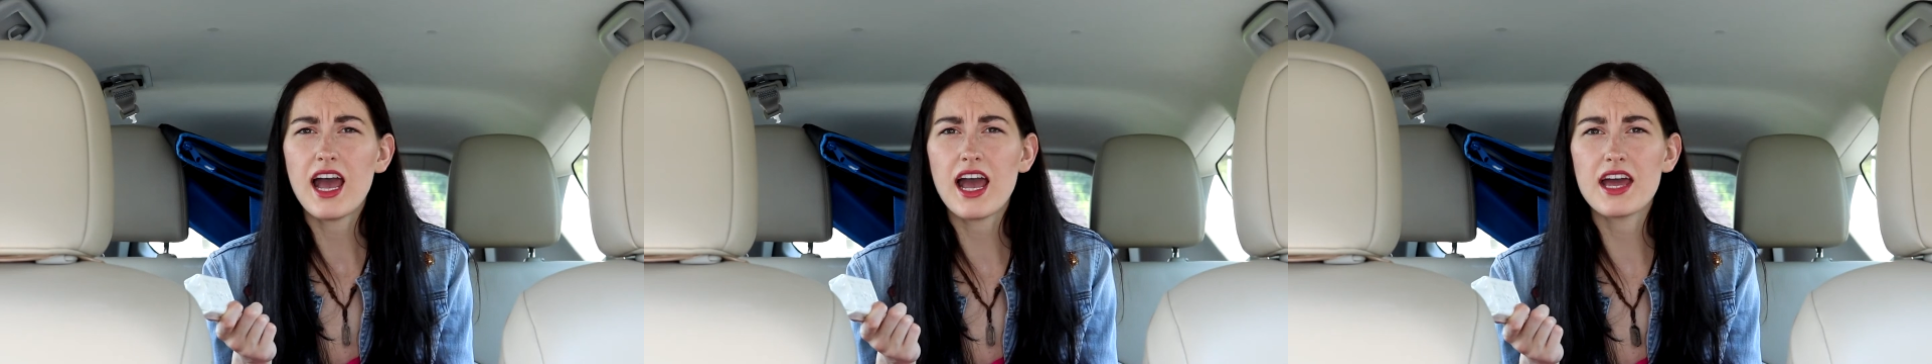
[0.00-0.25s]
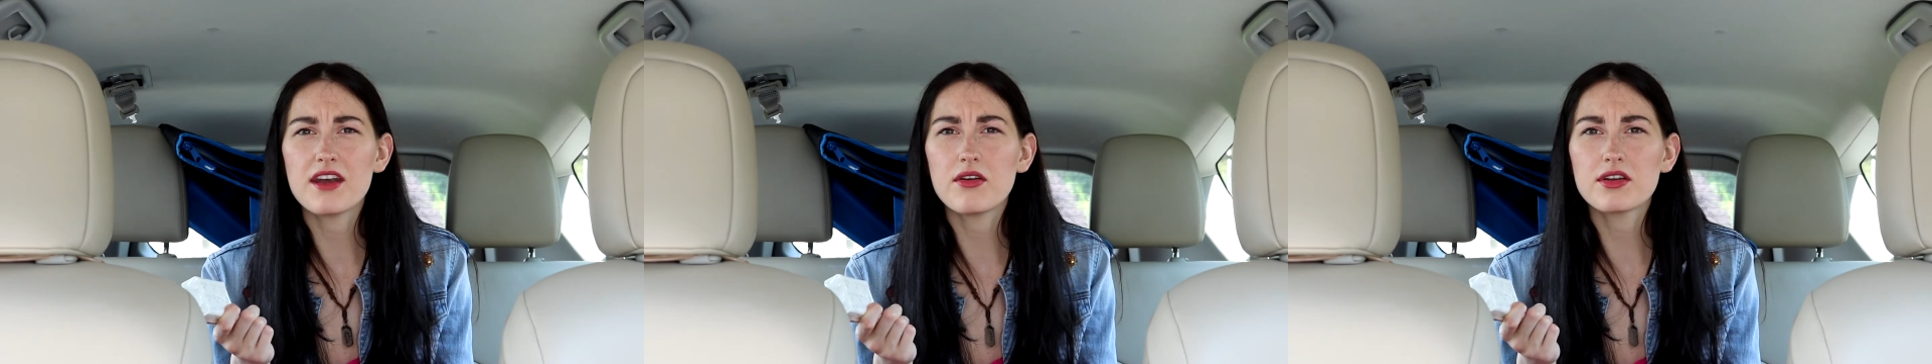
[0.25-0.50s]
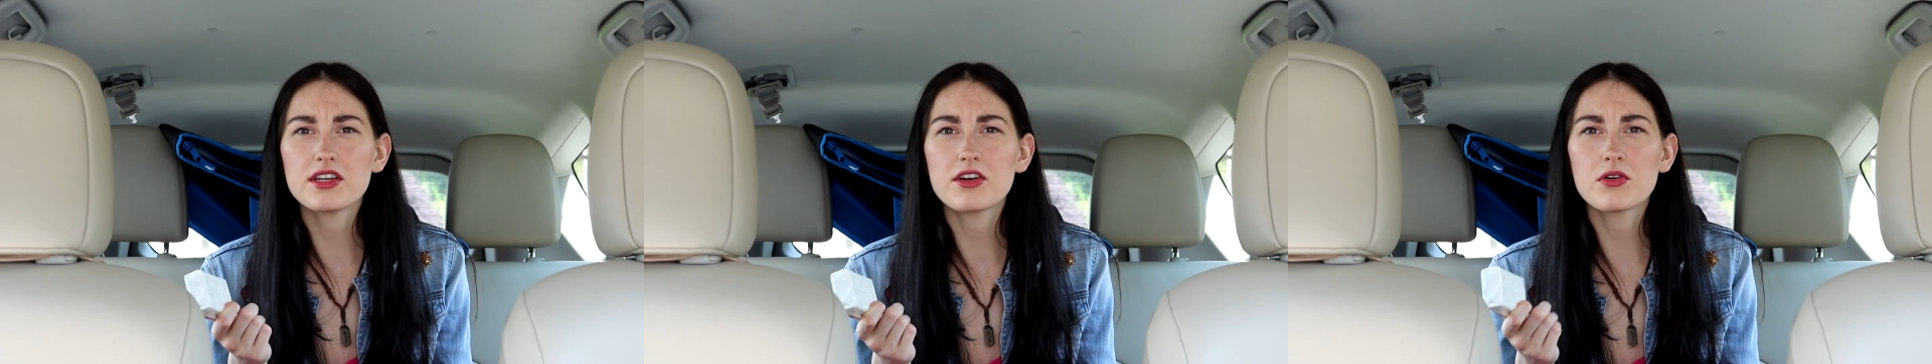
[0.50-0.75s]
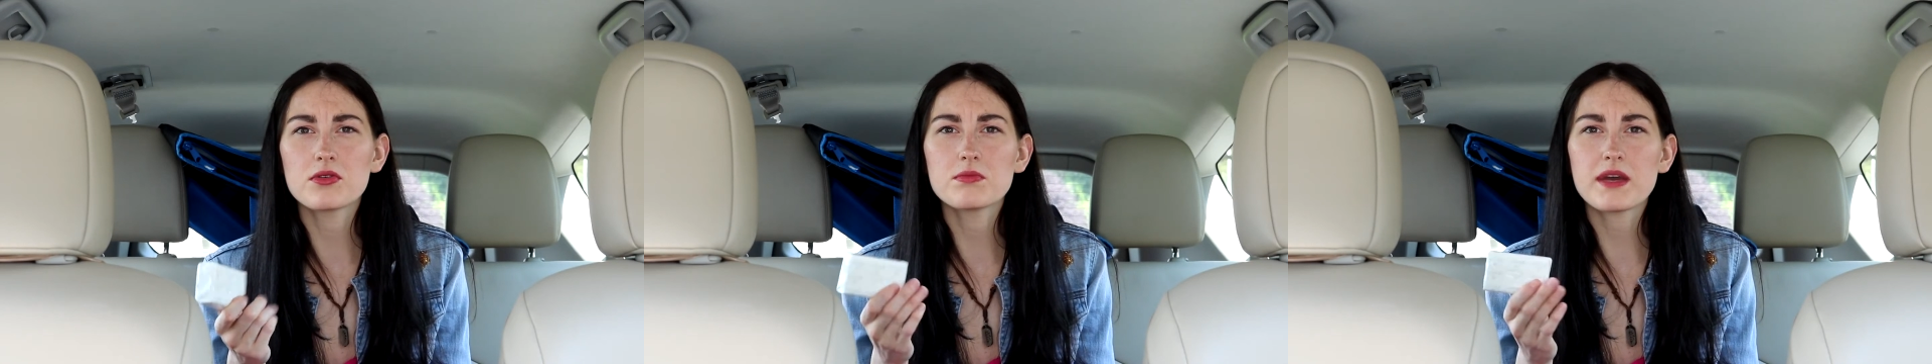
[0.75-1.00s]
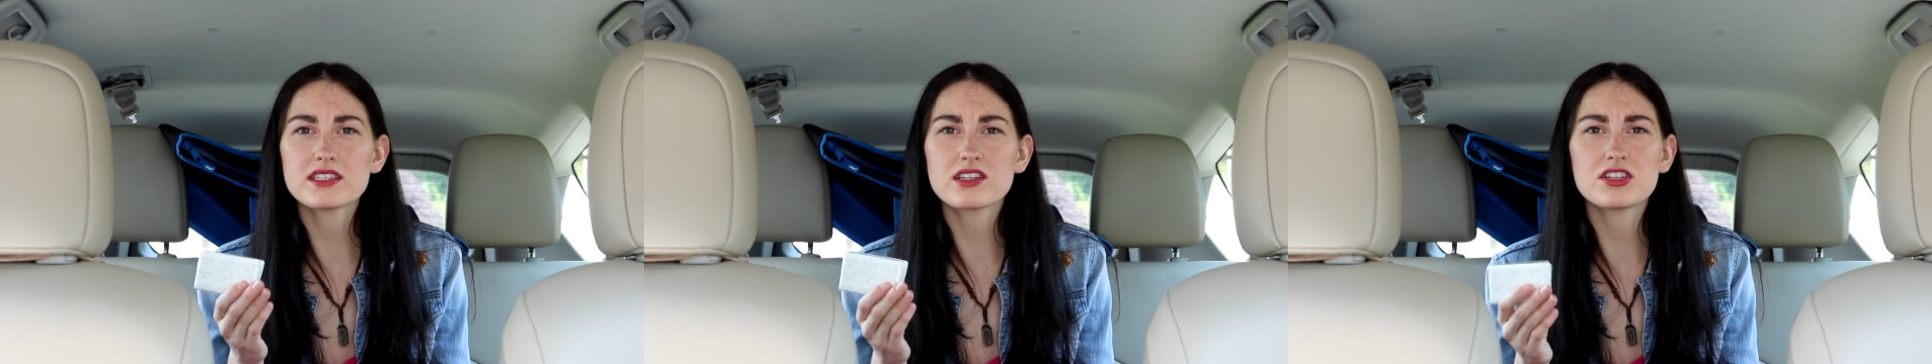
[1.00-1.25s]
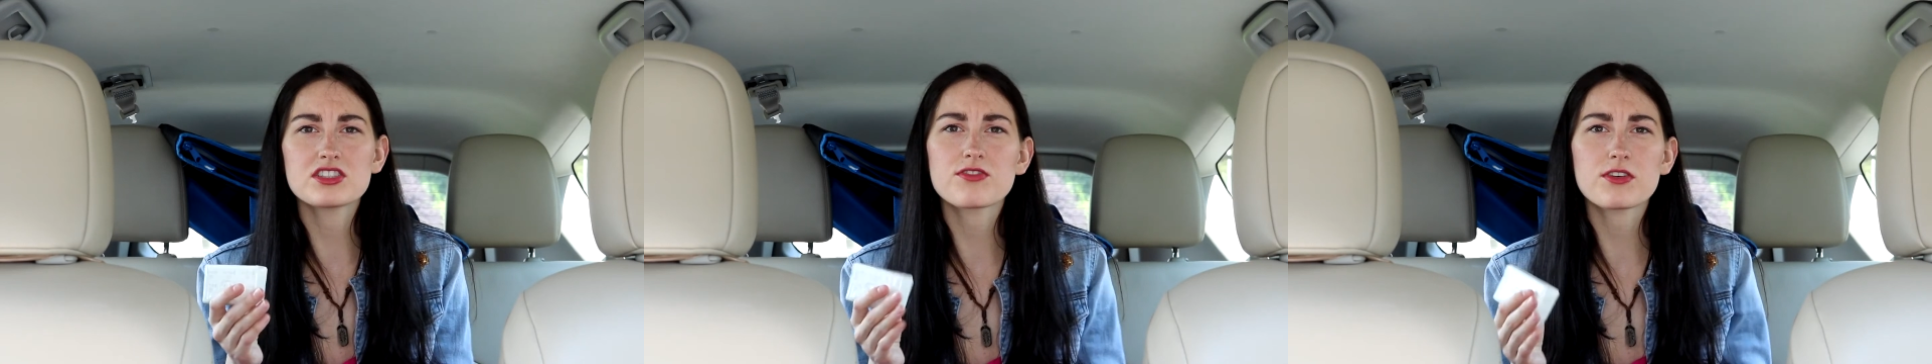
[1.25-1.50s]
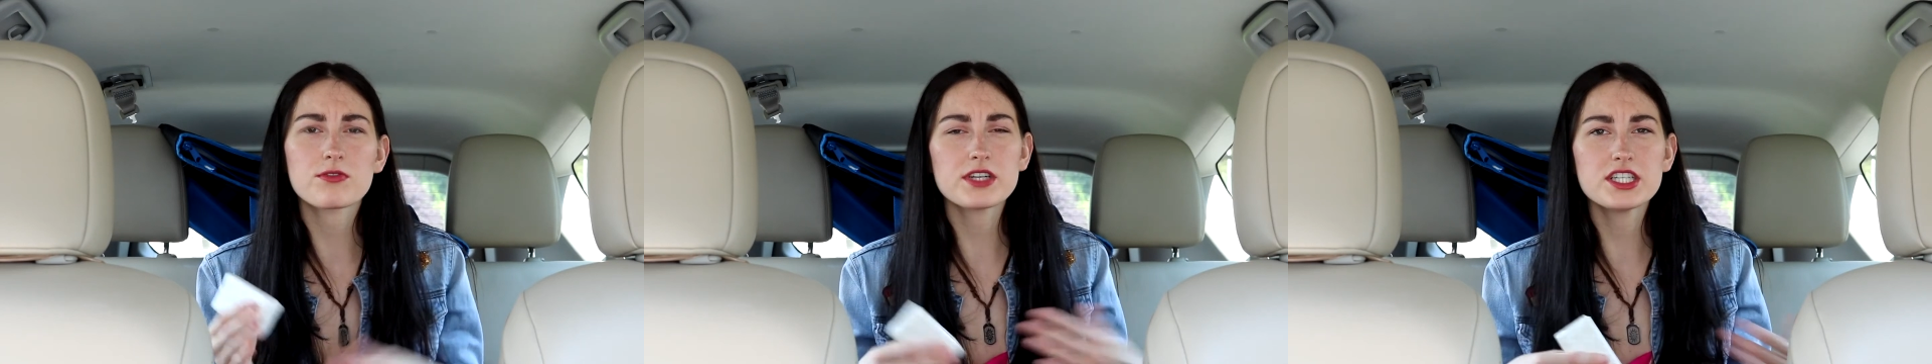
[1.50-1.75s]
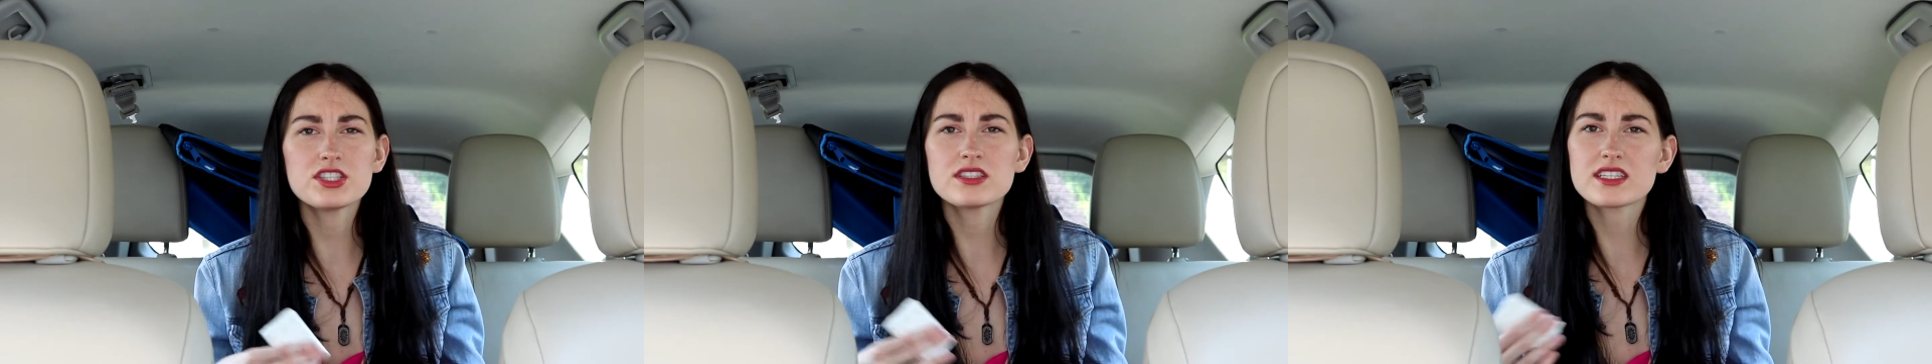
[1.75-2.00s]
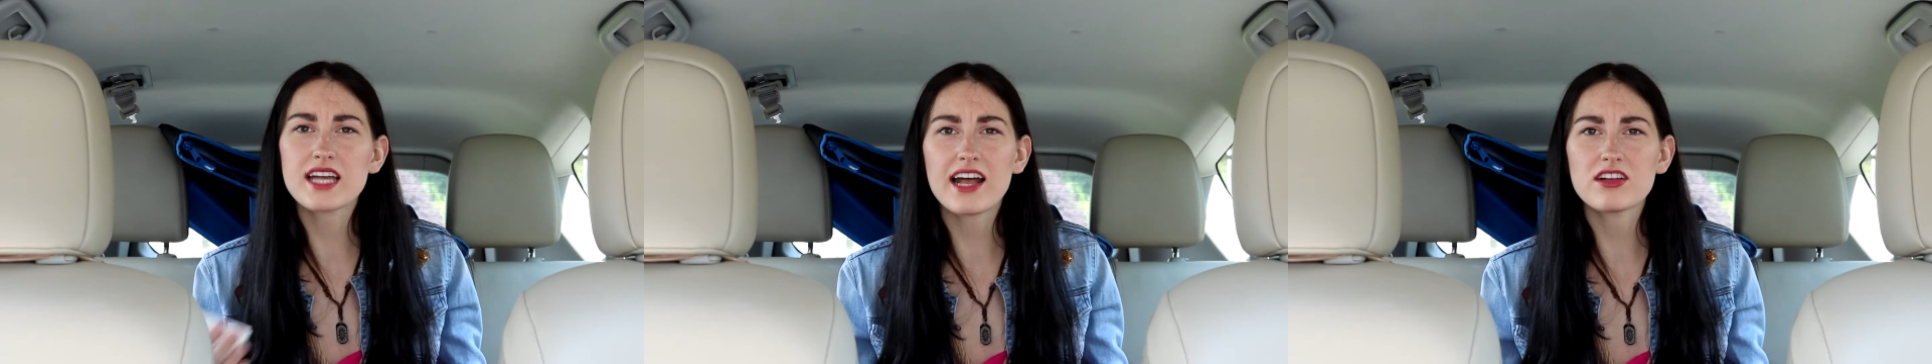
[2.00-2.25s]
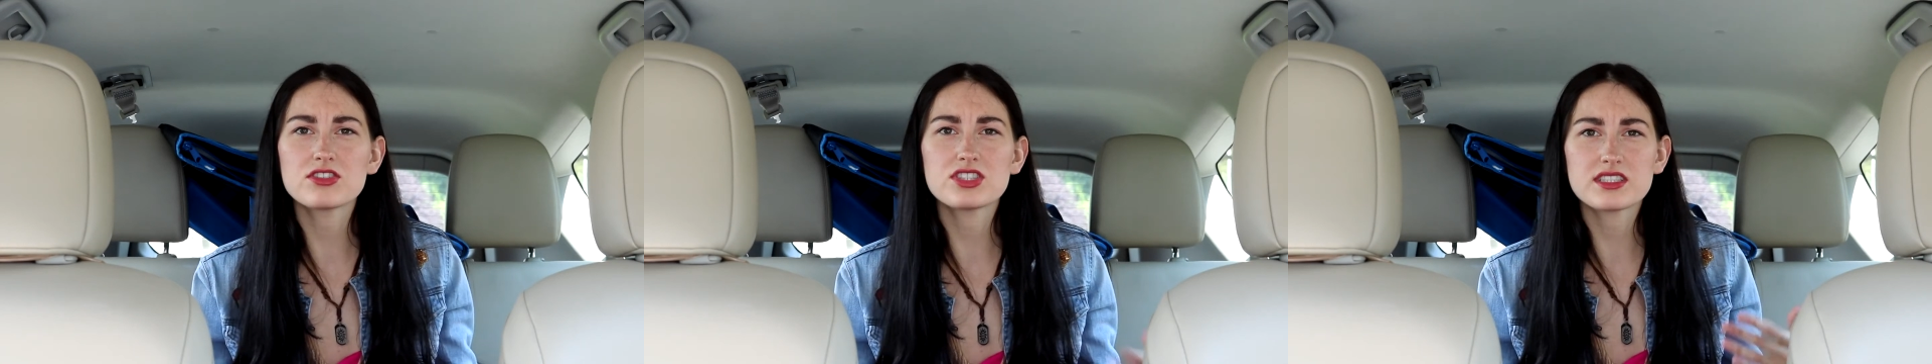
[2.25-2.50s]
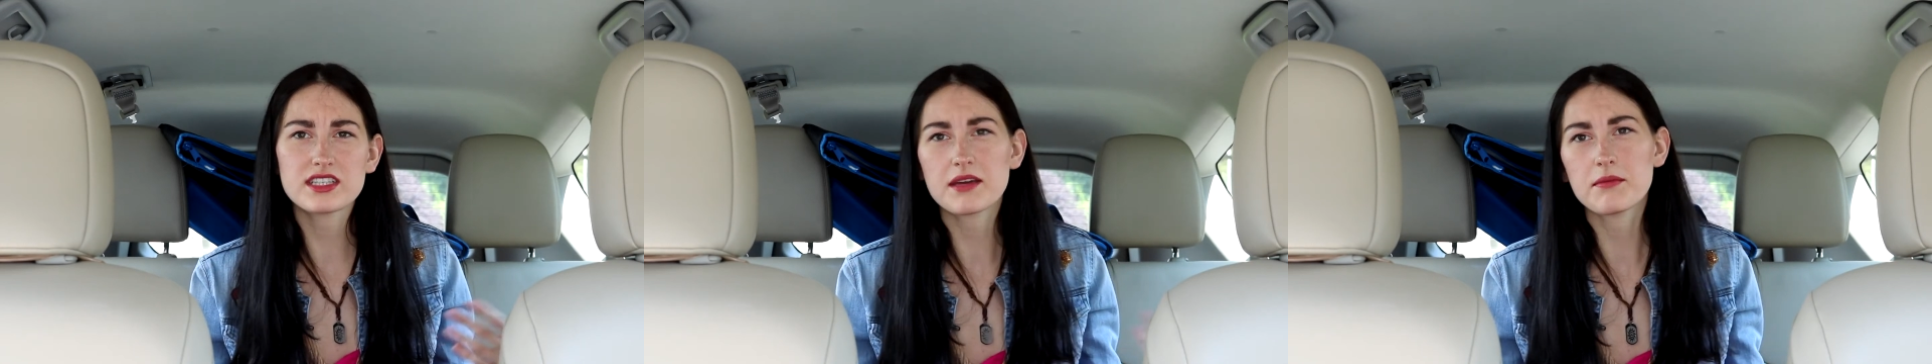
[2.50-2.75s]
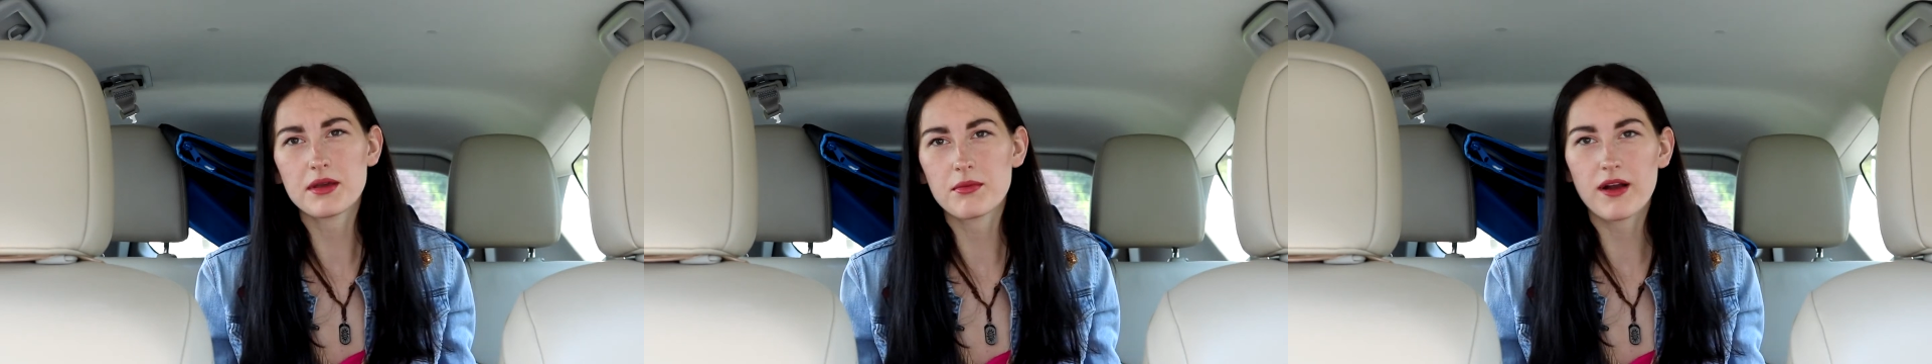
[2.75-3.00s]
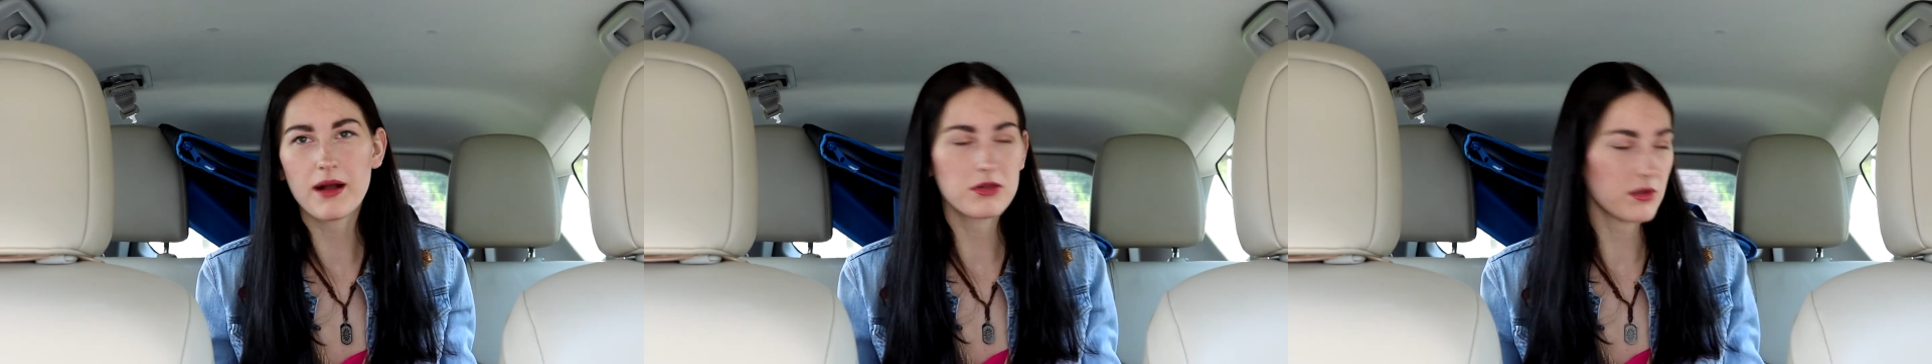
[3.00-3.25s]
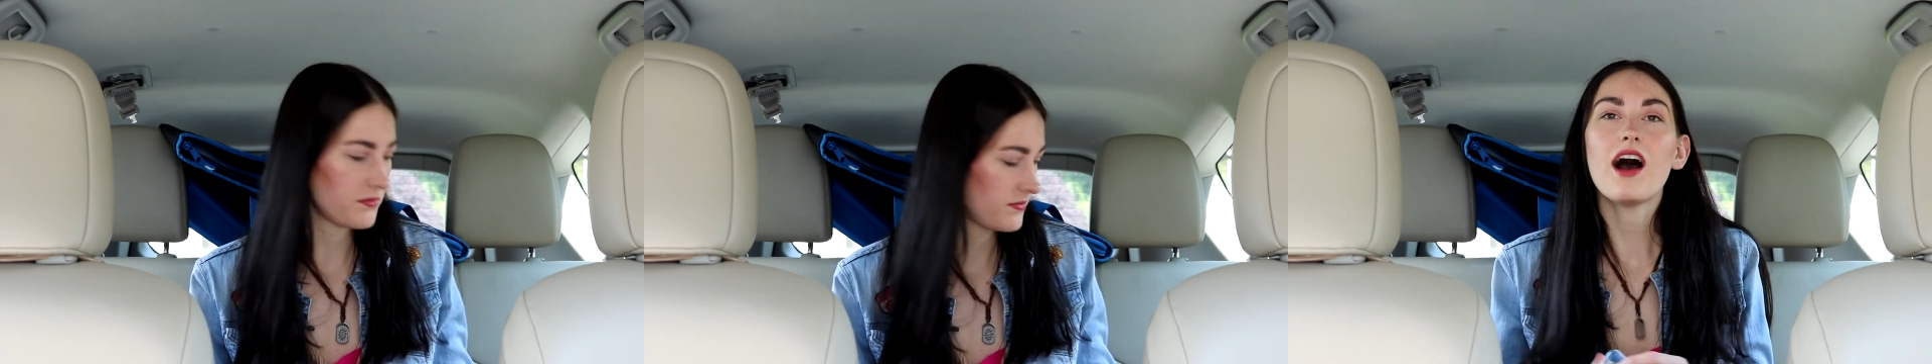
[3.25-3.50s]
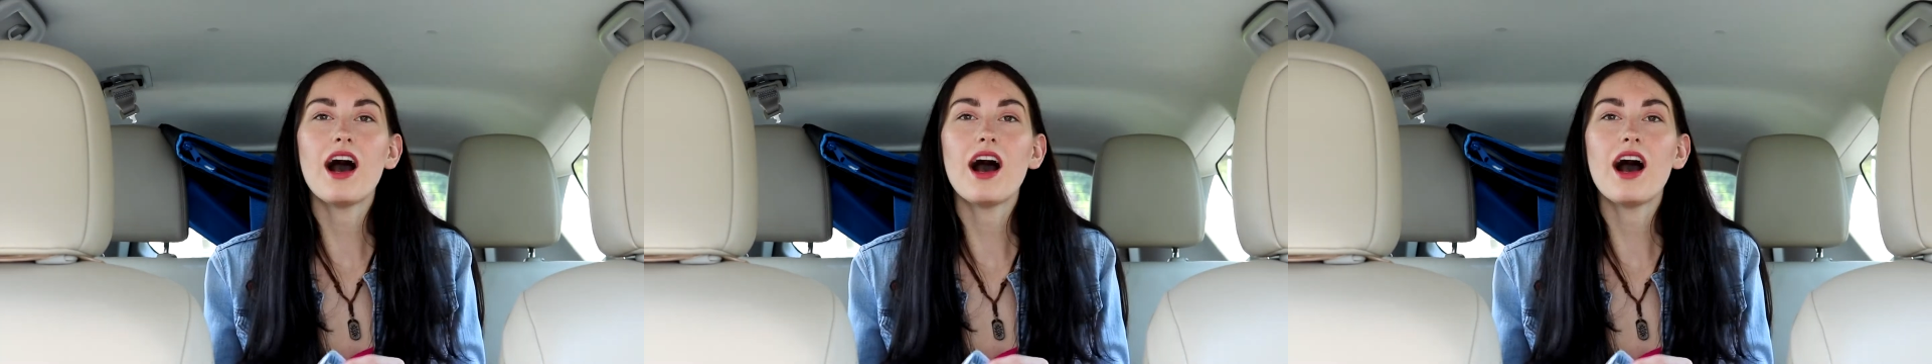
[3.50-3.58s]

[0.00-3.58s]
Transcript: and you know, based on different regions and allergies, it can be a problem.